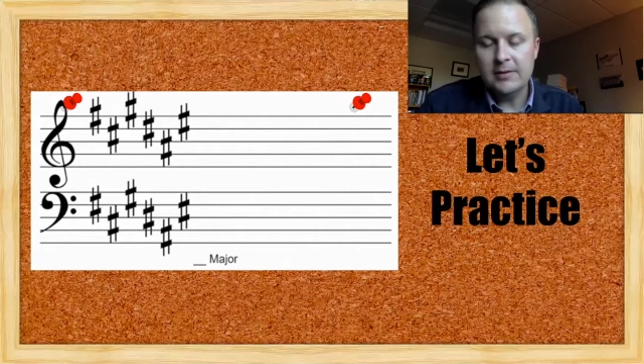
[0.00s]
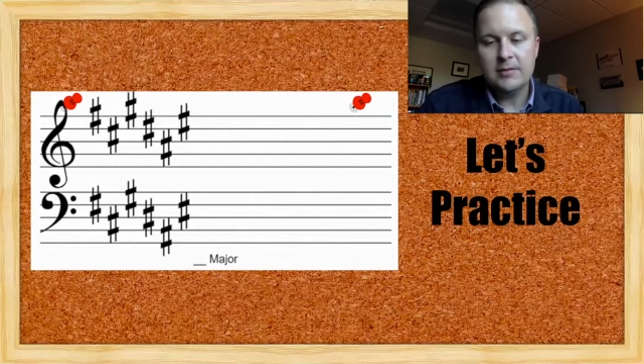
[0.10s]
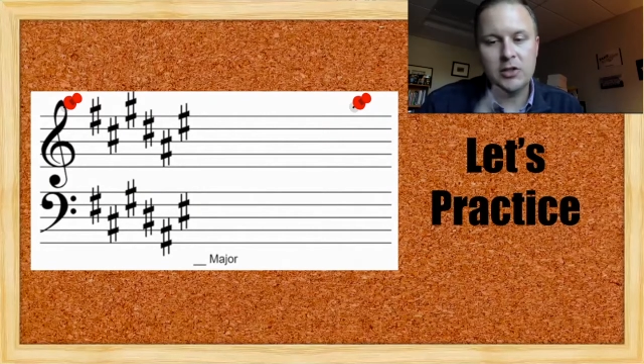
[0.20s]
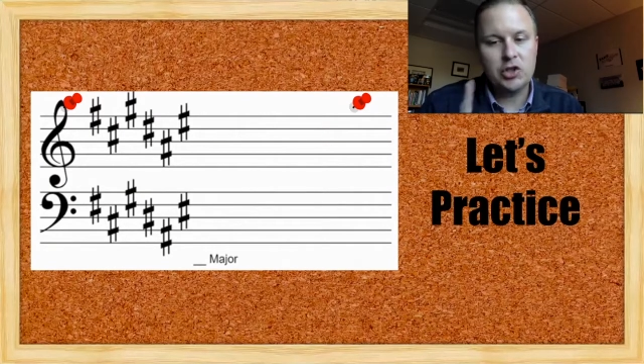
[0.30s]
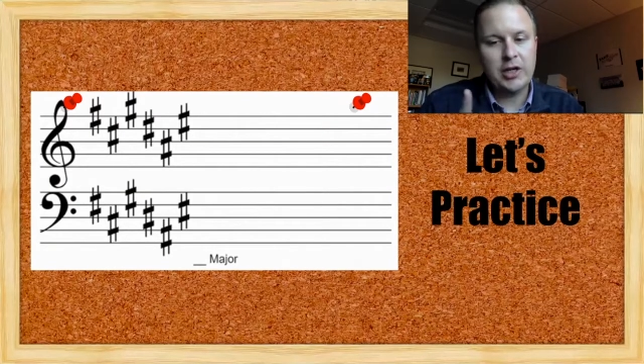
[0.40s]

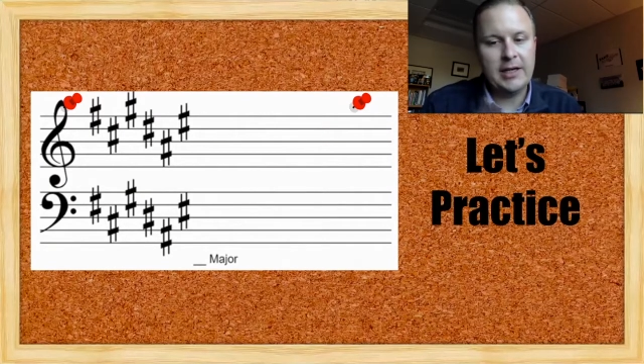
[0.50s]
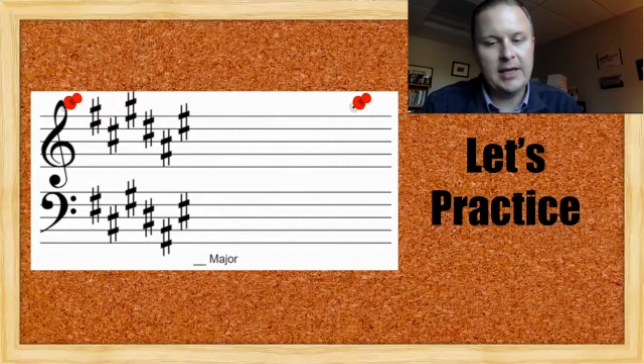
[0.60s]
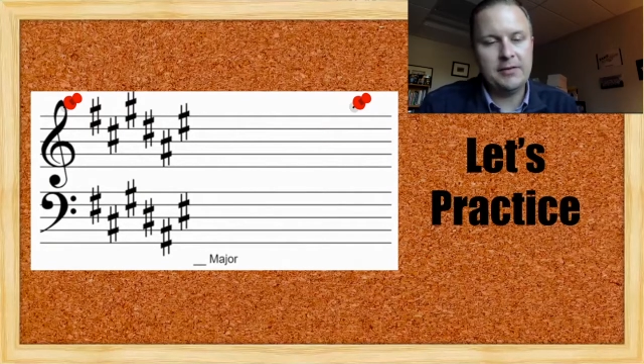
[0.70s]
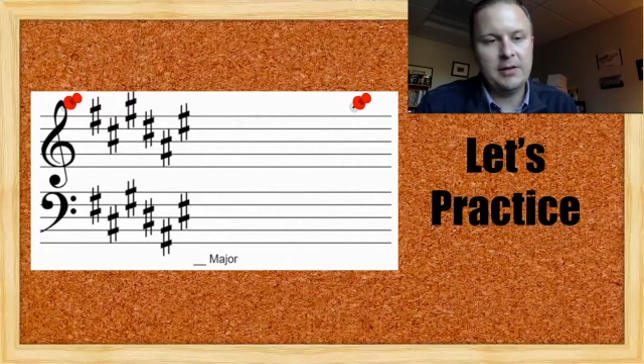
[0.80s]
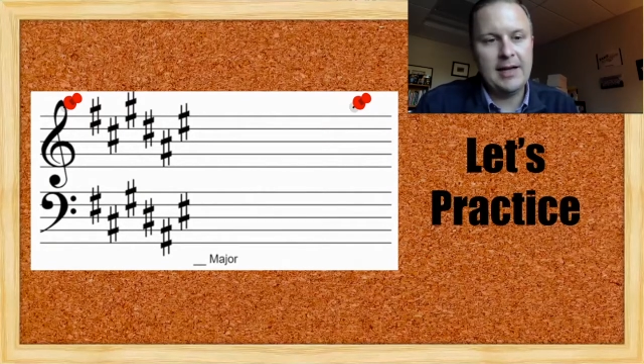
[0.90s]
Let's check it
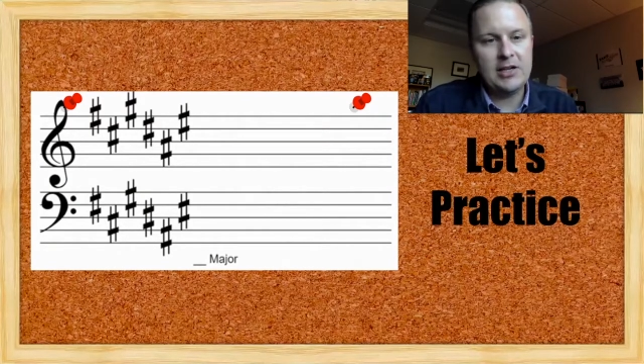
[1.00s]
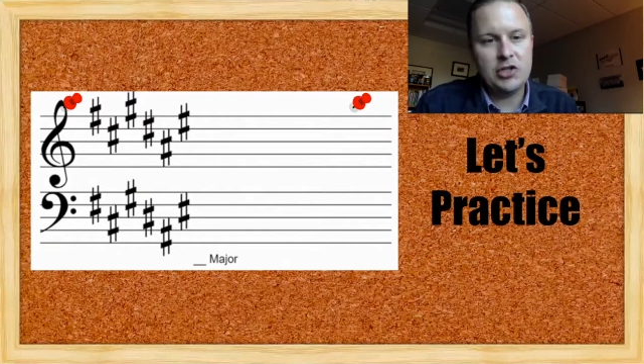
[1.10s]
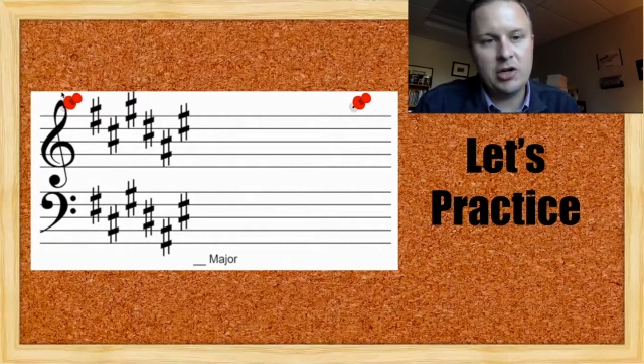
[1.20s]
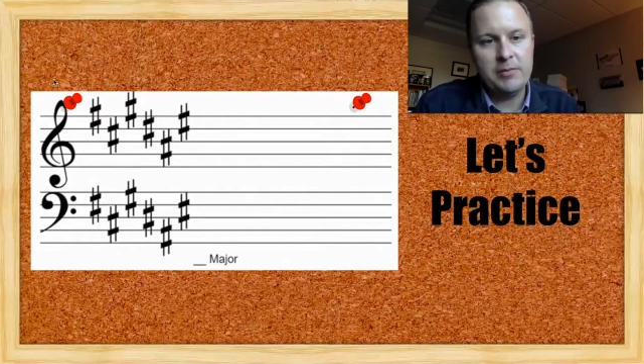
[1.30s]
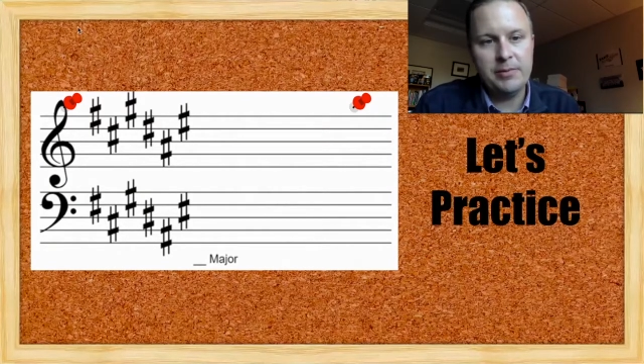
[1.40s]
out. The last
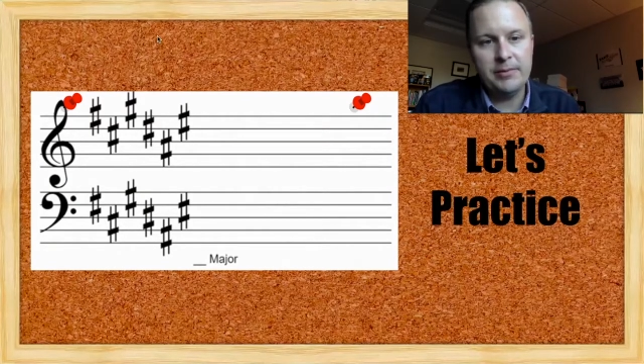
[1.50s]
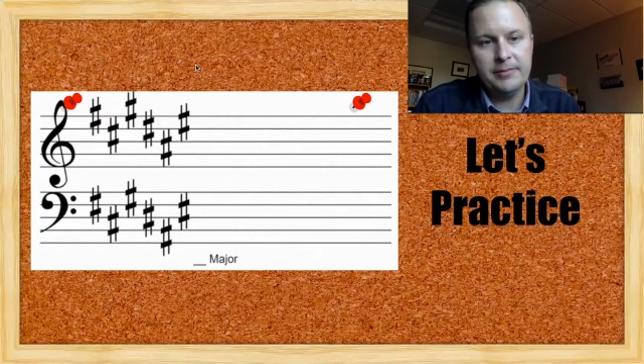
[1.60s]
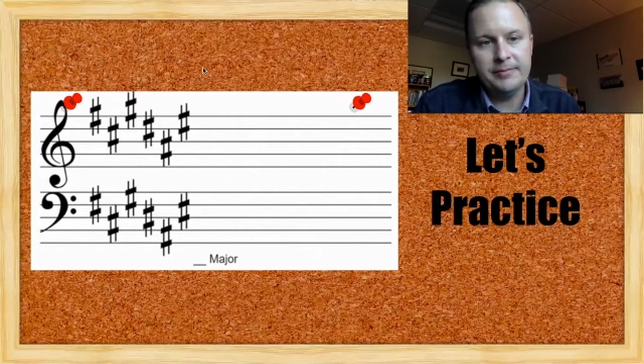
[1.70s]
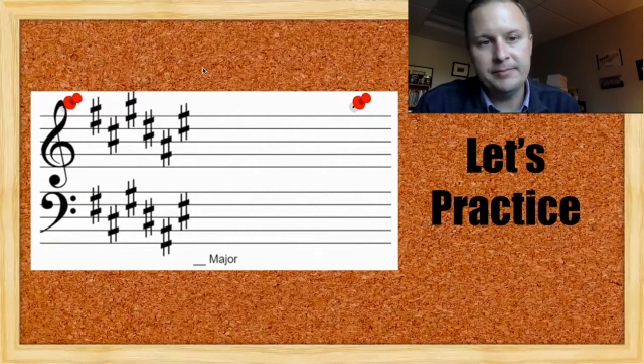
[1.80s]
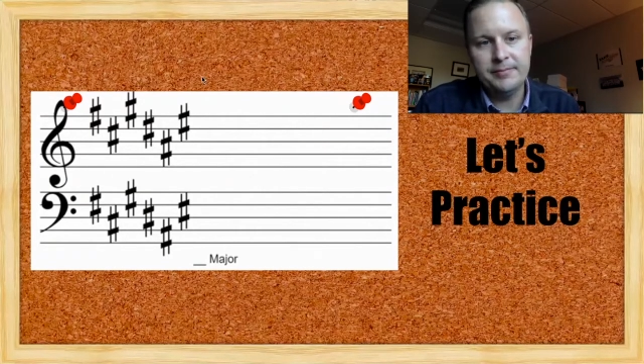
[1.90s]
sharp,
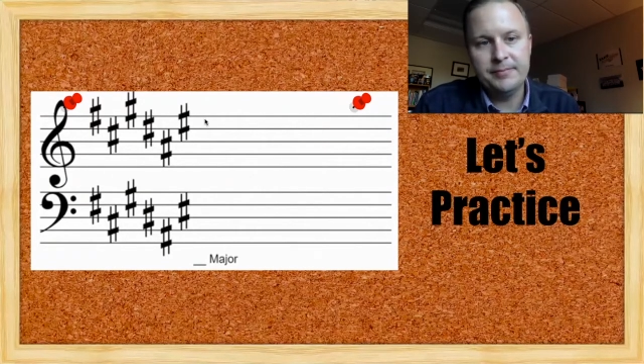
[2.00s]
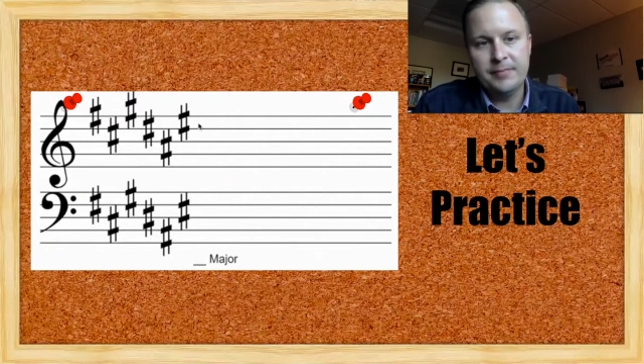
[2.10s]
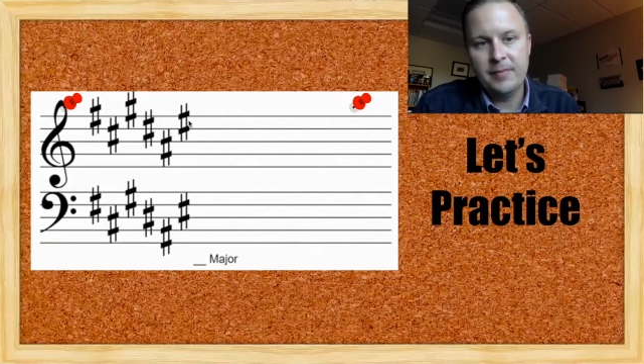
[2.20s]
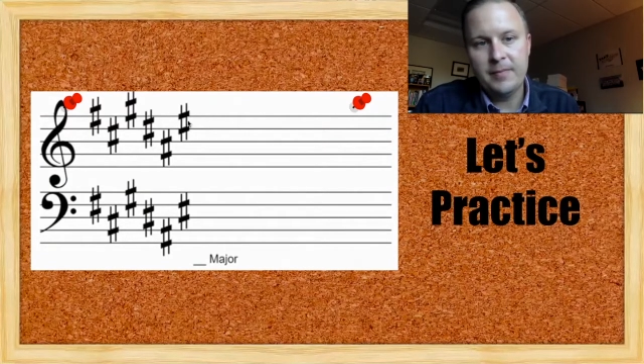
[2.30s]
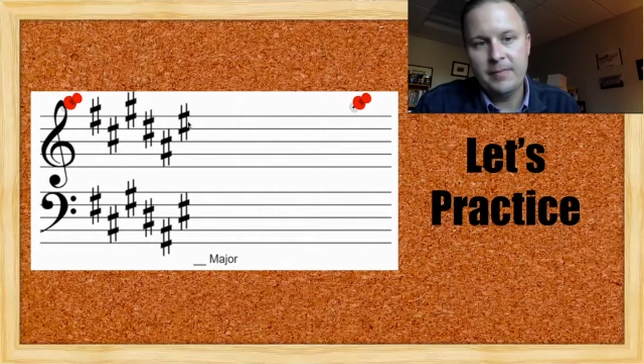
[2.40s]

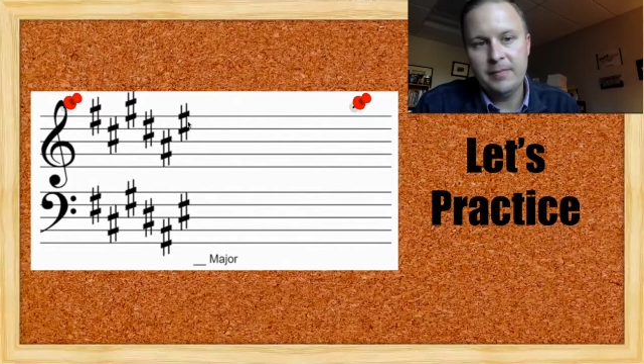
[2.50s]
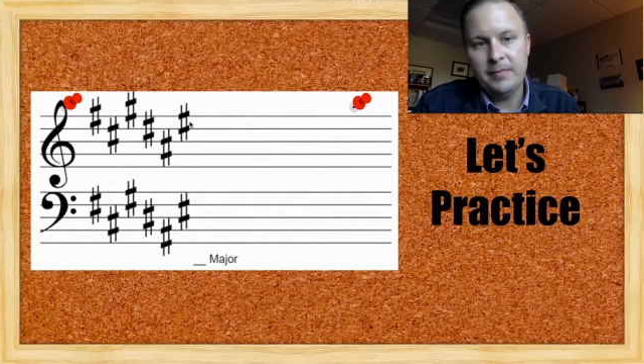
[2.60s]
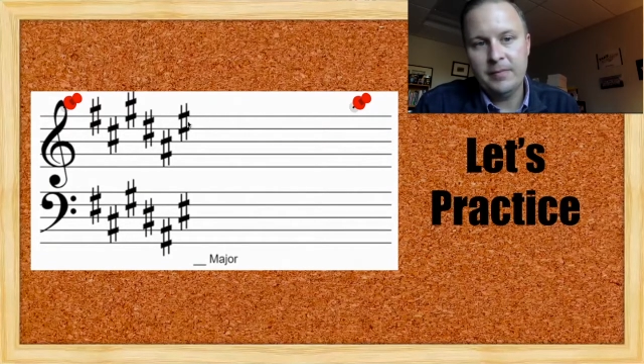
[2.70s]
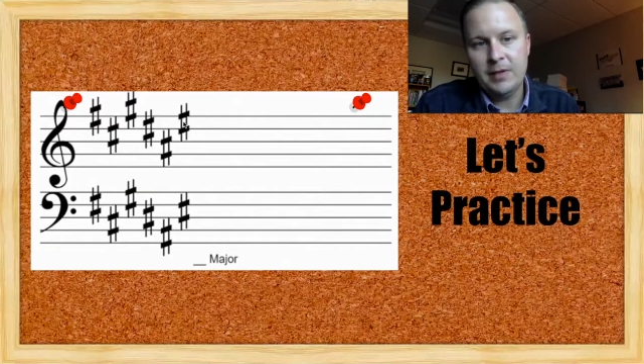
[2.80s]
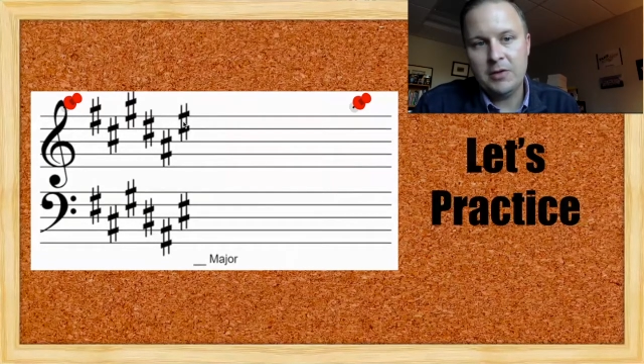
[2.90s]

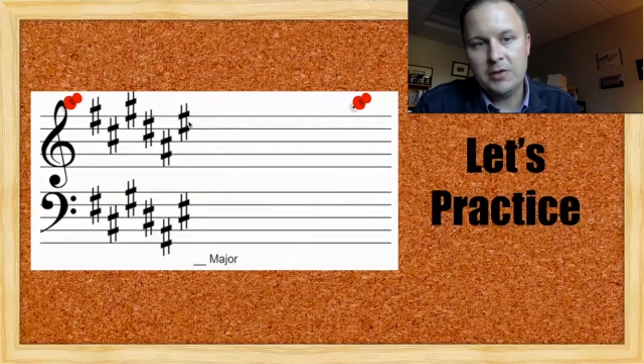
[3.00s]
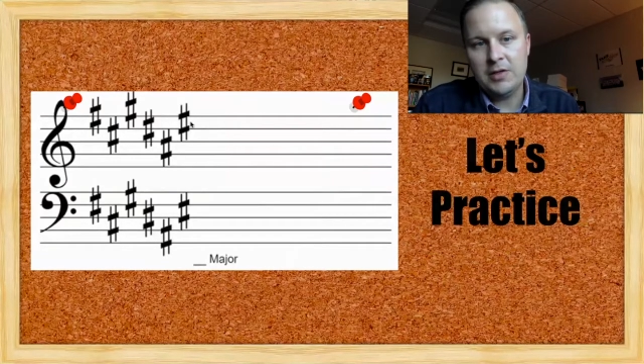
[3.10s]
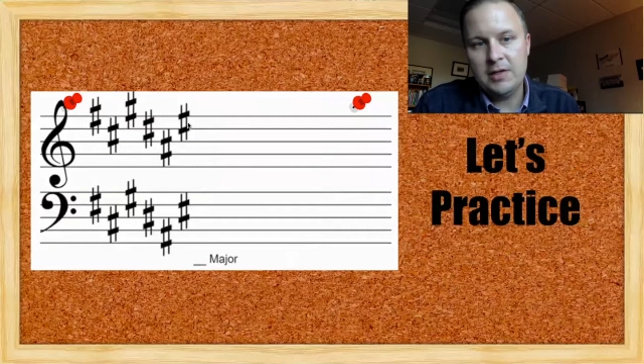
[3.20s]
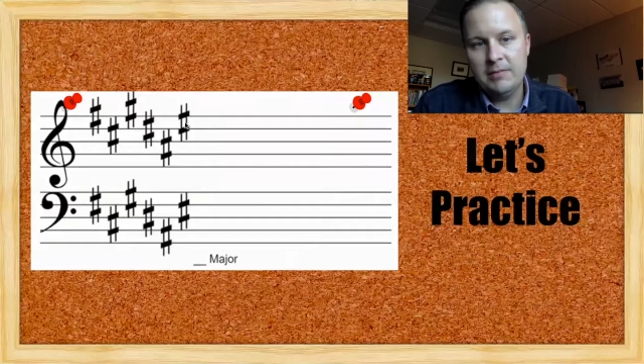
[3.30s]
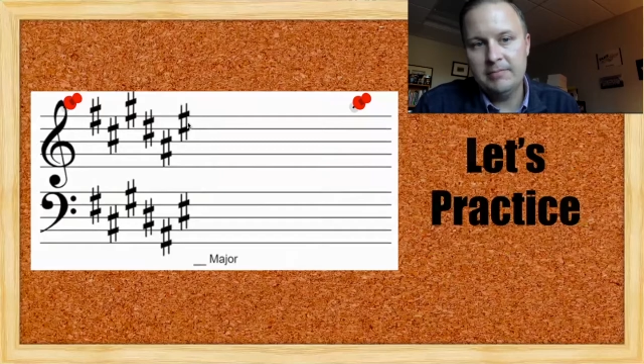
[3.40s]
here's
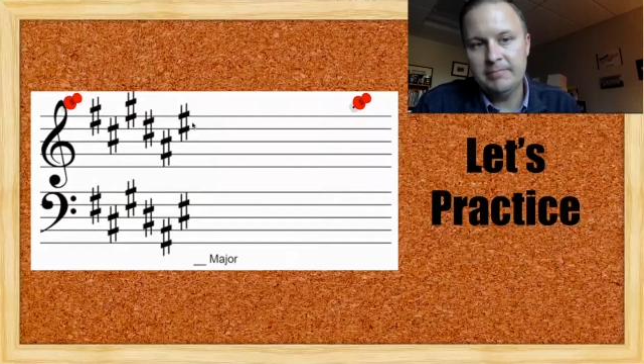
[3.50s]
T.